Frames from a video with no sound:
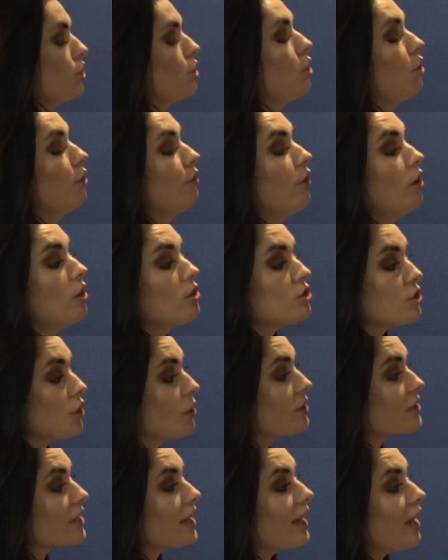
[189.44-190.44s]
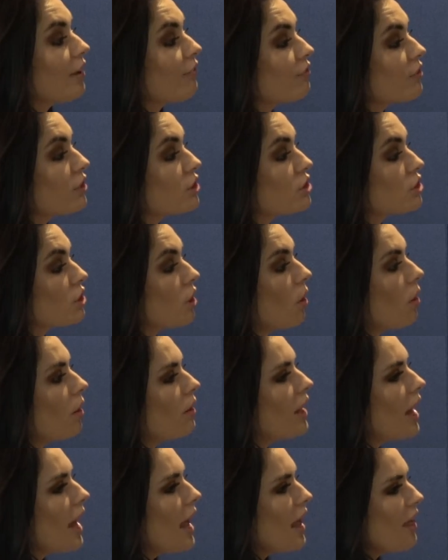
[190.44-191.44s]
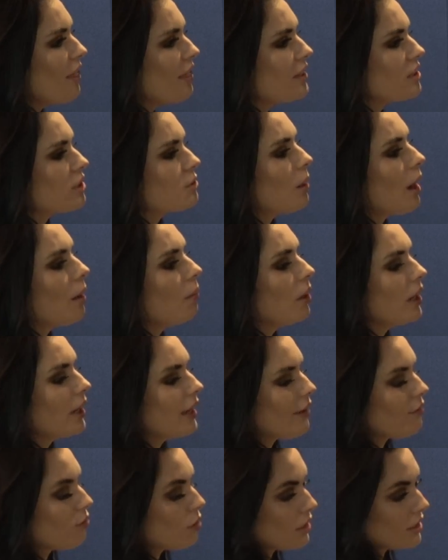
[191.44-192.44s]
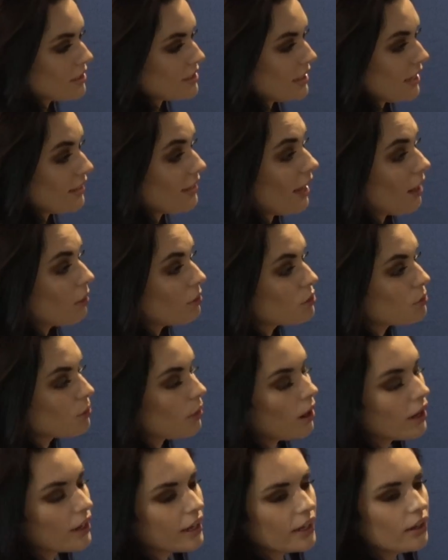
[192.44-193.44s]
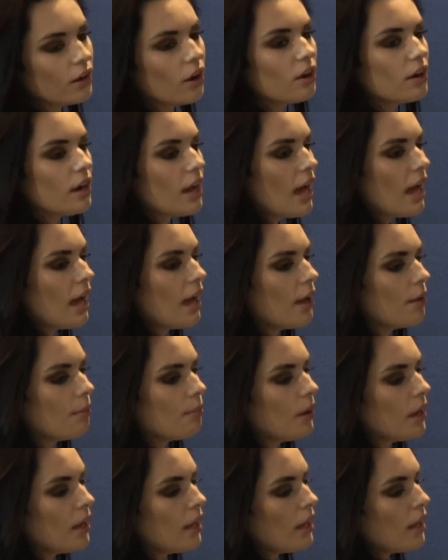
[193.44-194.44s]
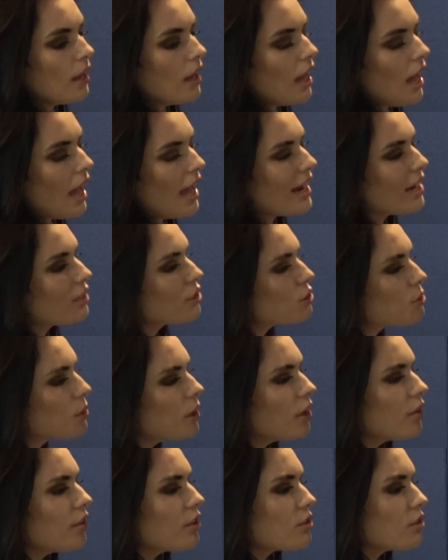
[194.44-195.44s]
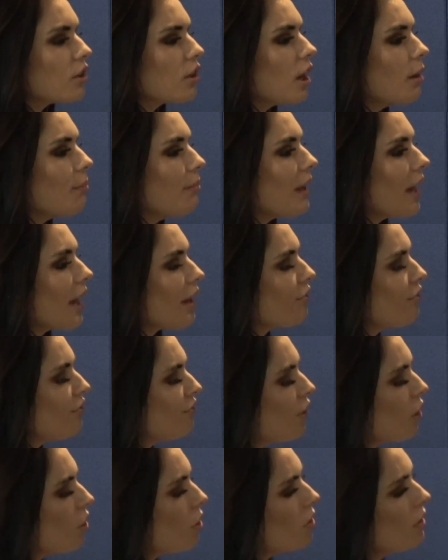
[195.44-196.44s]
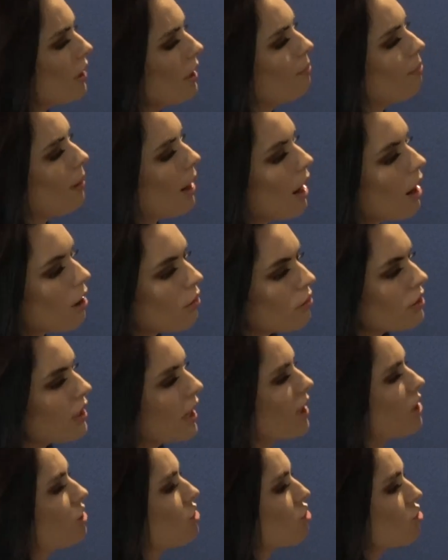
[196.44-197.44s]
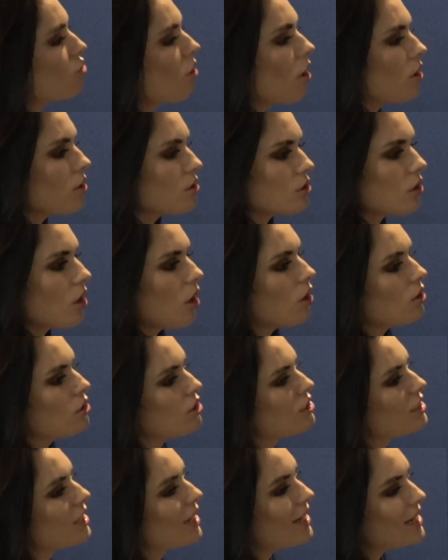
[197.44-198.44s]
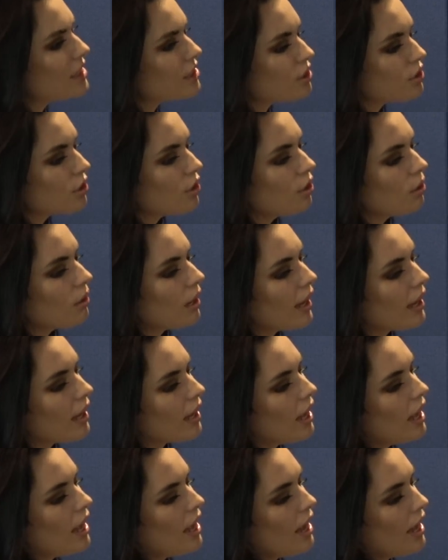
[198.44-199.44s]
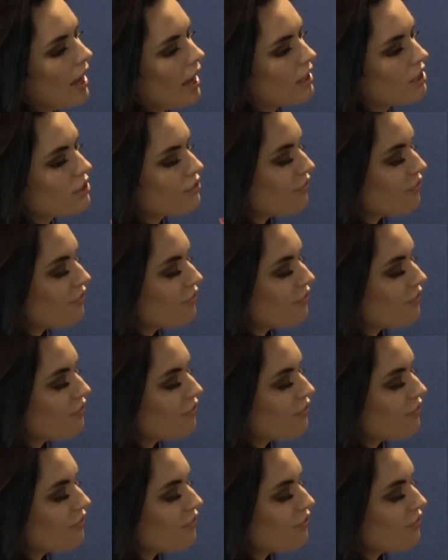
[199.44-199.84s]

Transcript: to go for as soon as I left the show, and this is what I wanted everyone to see that I was working on. And I just wanted the song to be like fun, empowering, like a strong song just to listen to. Like it's